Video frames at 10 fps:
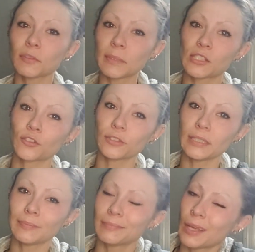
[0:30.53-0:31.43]
from
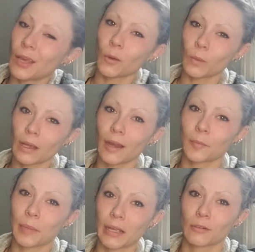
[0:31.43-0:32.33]
history, we
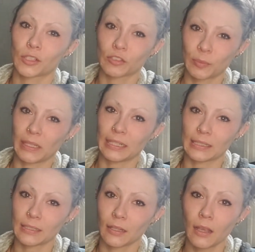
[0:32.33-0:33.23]
are bound to repeat
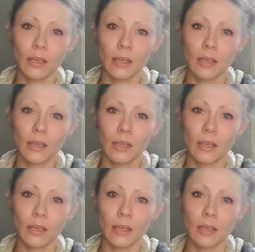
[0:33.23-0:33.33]
it.